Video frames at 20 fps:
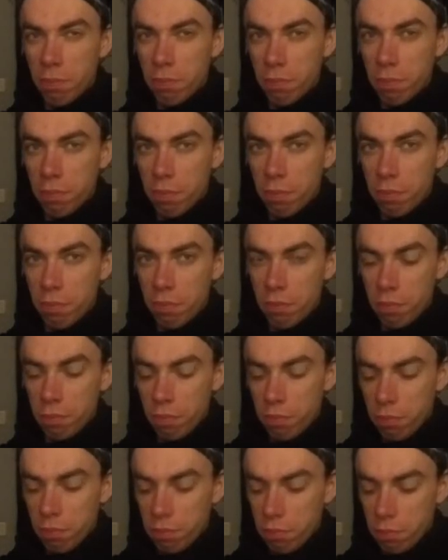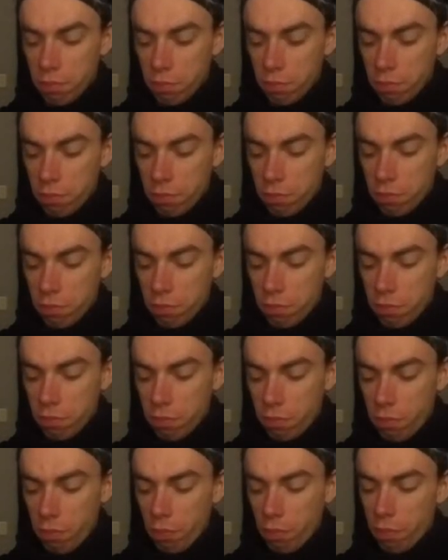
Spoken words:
Nothing is said.